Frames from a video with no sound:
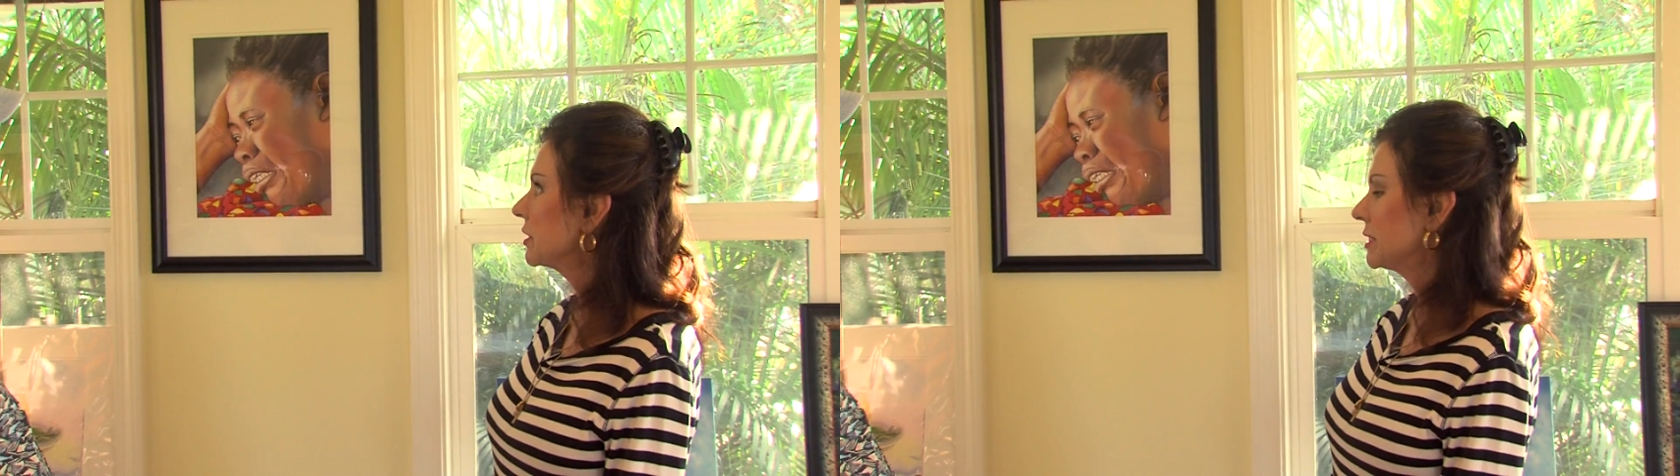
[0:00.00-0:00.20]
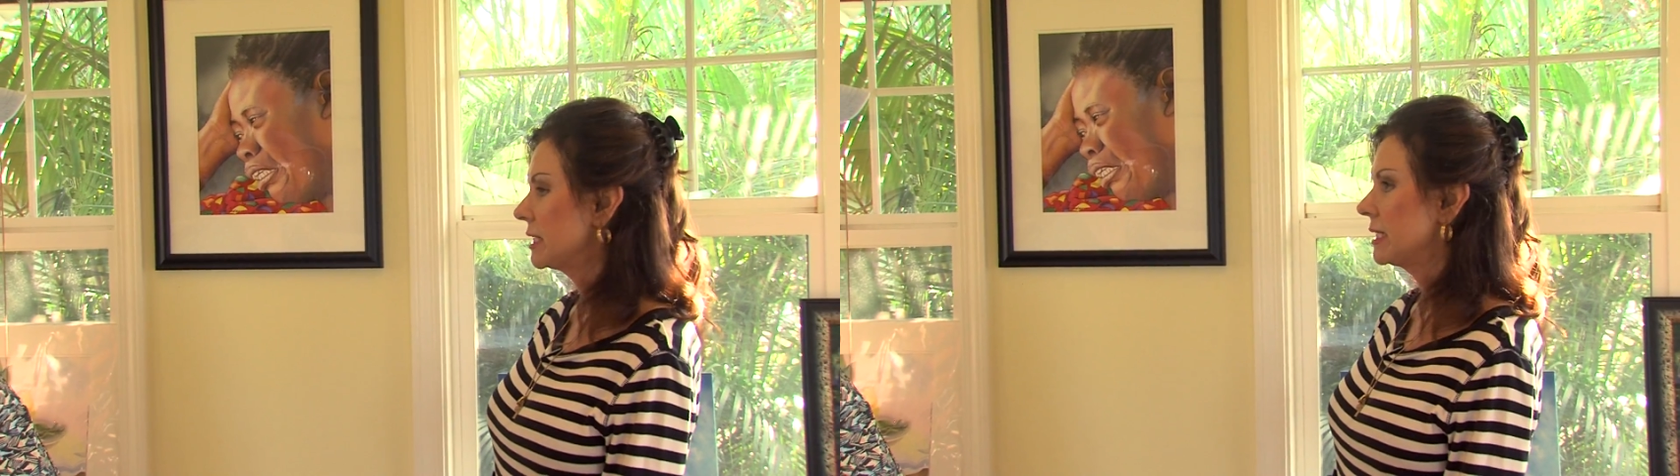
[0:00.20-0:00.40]

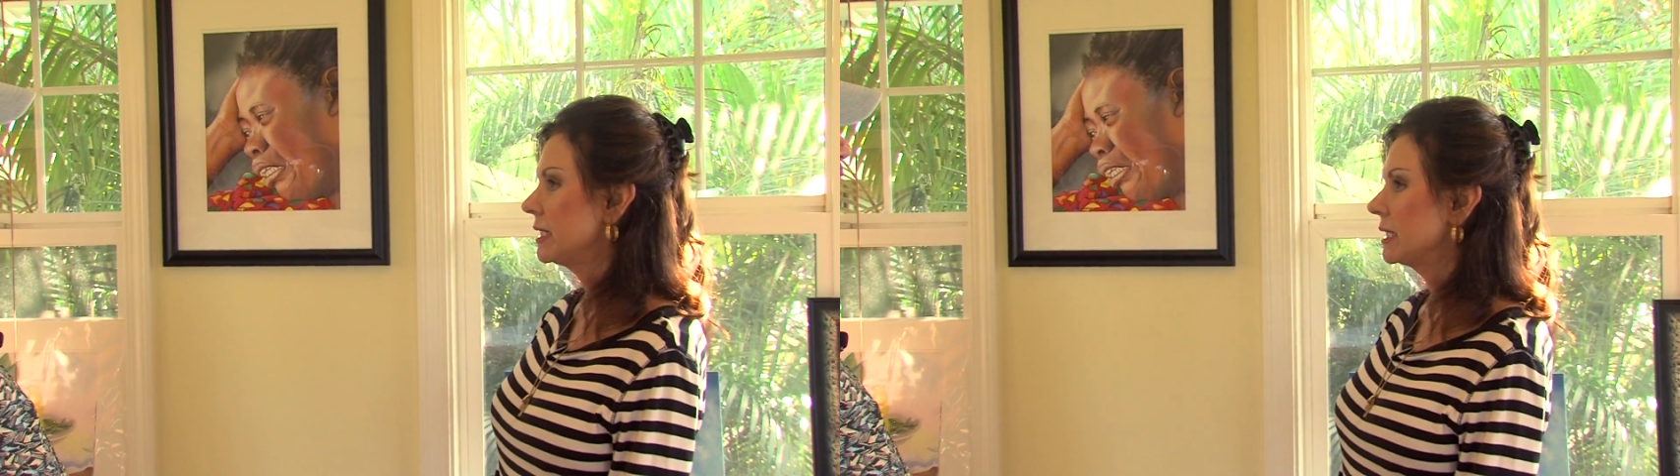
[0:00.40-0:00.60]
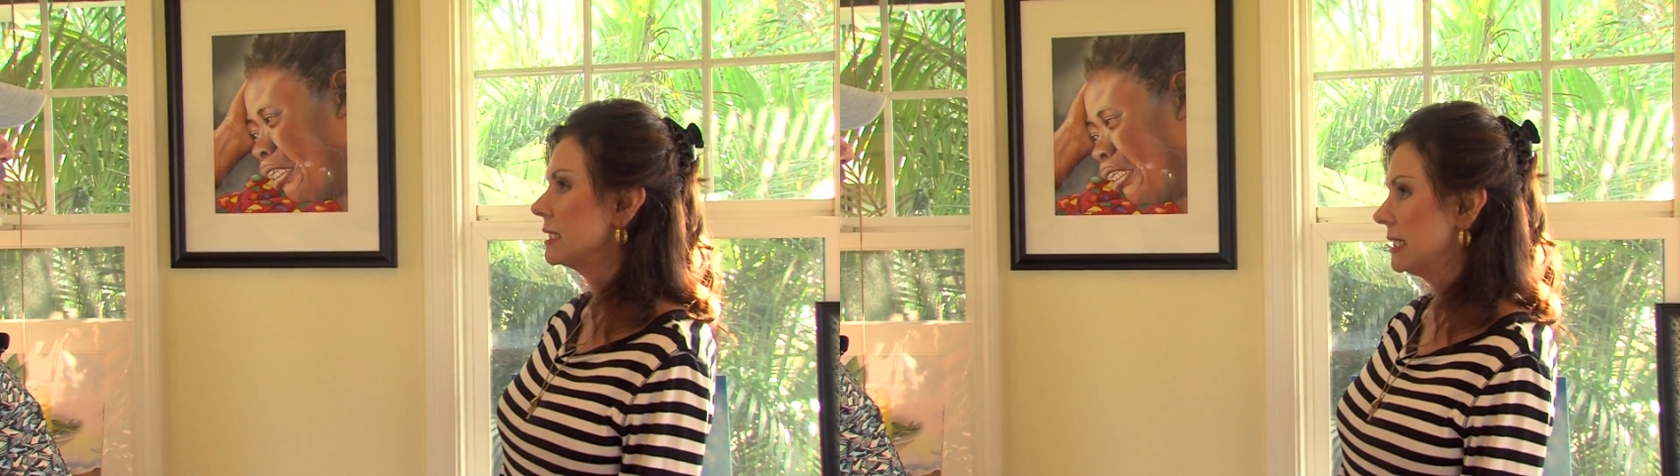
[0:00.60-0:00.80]
are
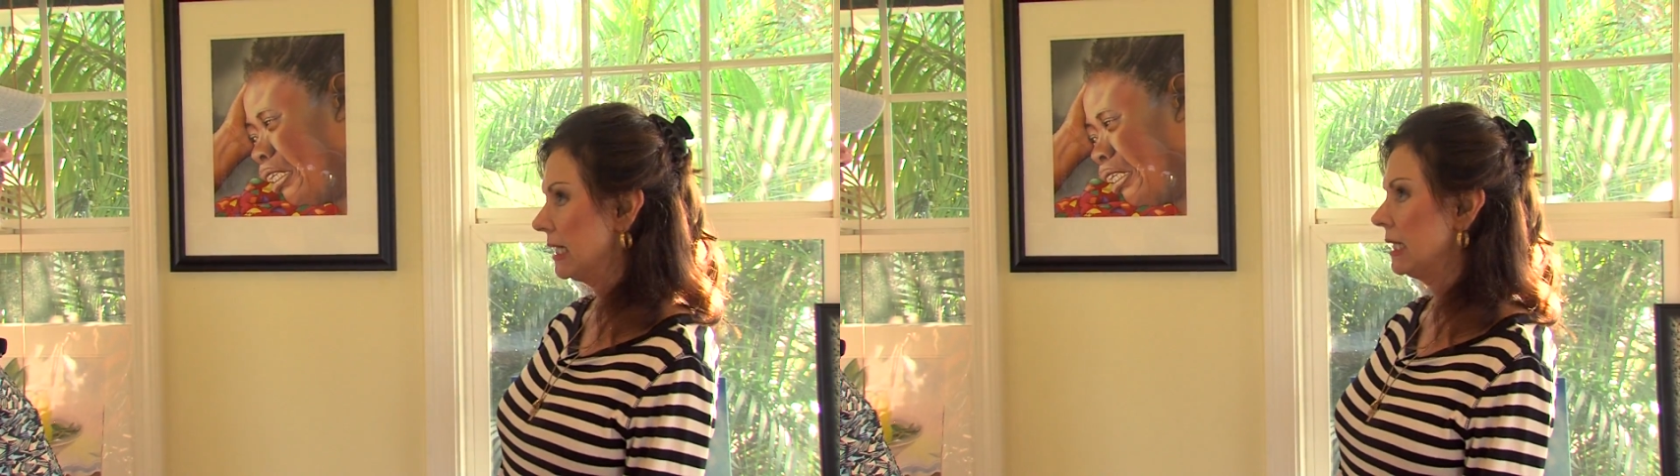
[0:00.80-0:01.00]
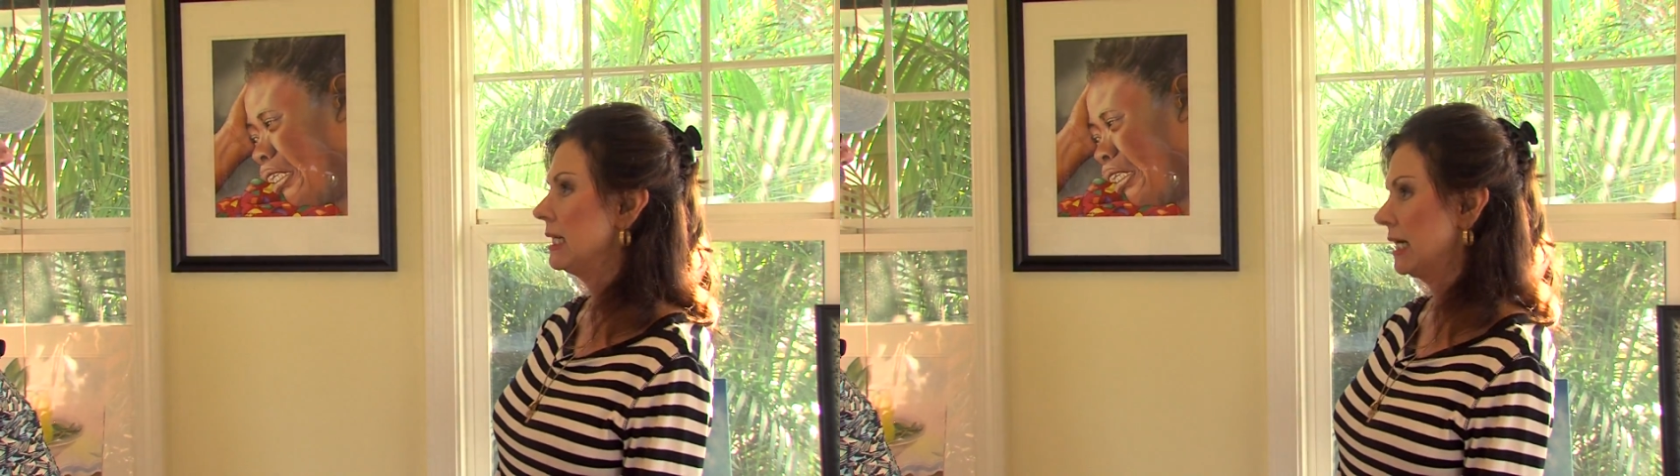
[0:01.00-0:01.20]
dying a
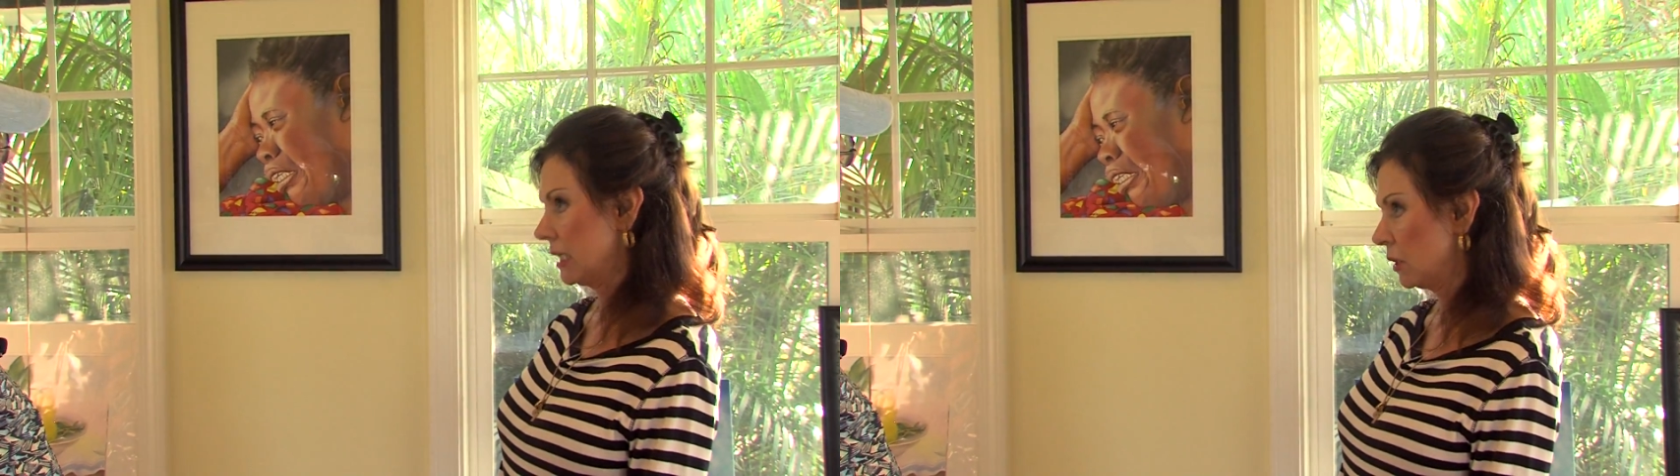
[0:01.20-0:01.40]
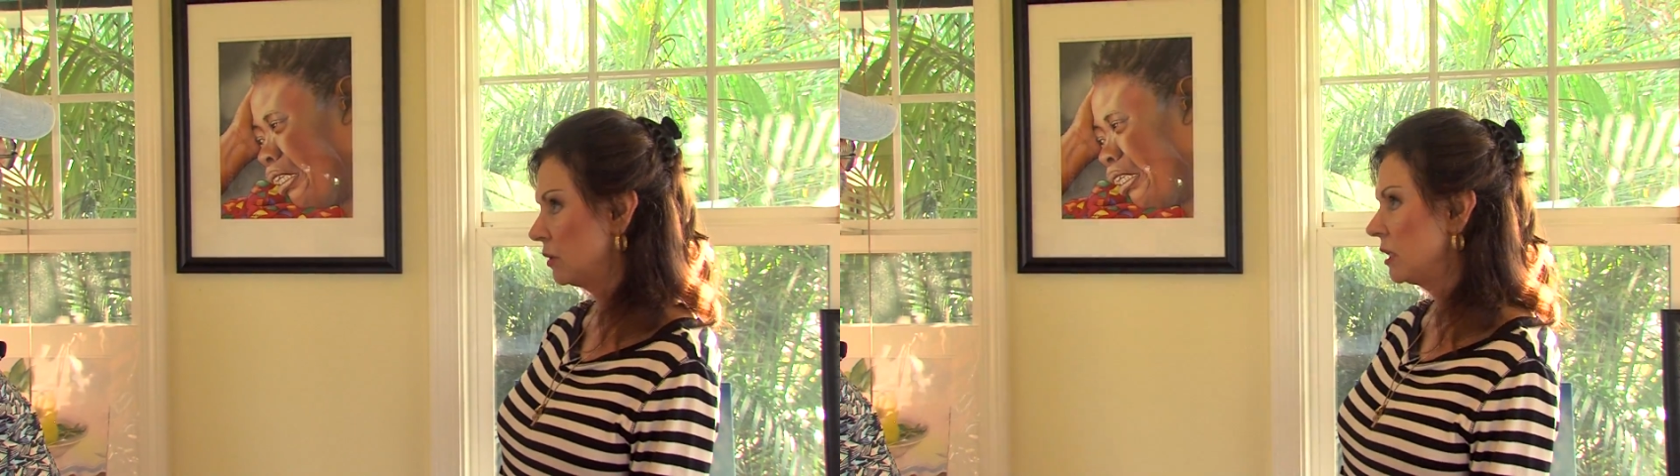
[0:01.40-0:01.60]
day
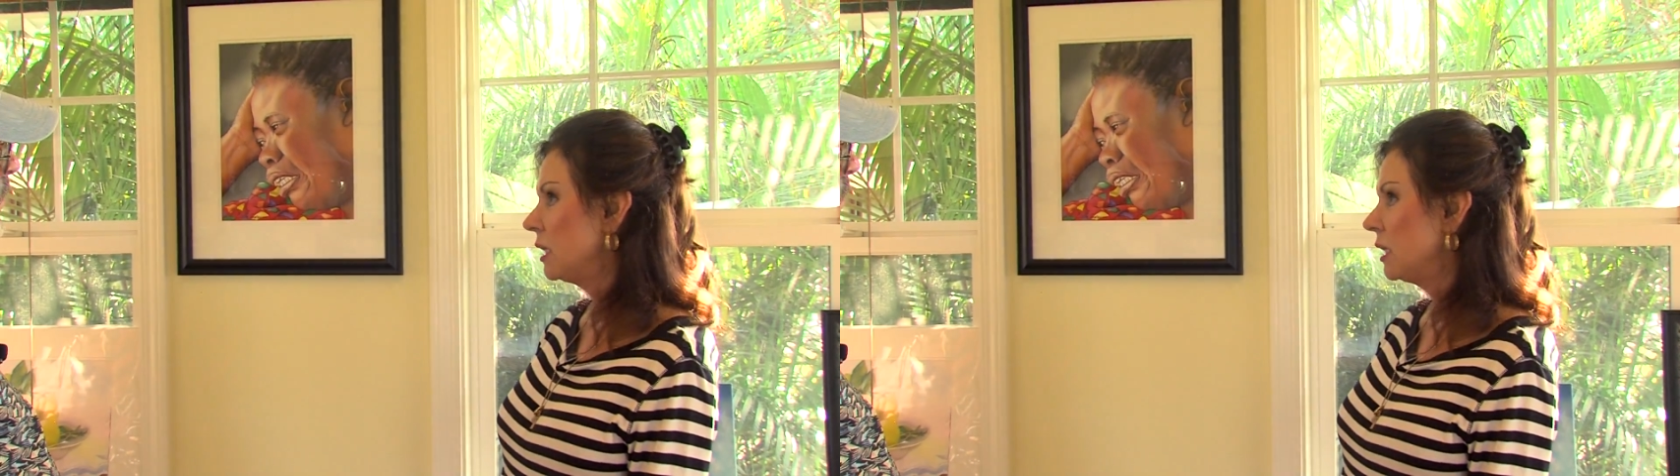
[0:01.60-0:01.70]
now,